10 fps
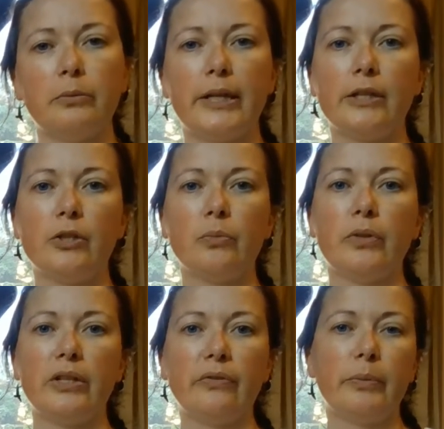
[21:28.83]
which
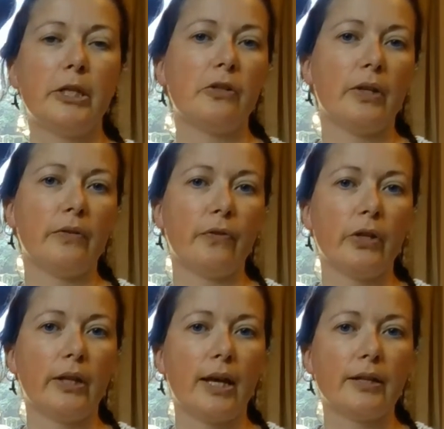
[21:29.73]
we have been doing for
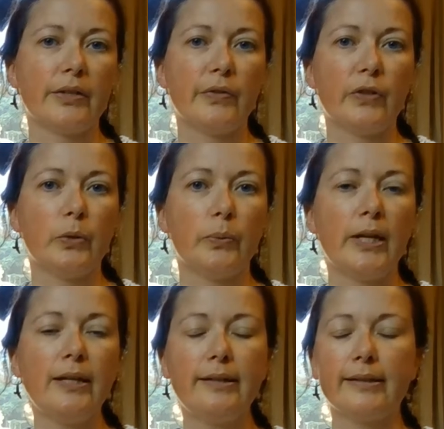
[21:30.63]
the last few weeks.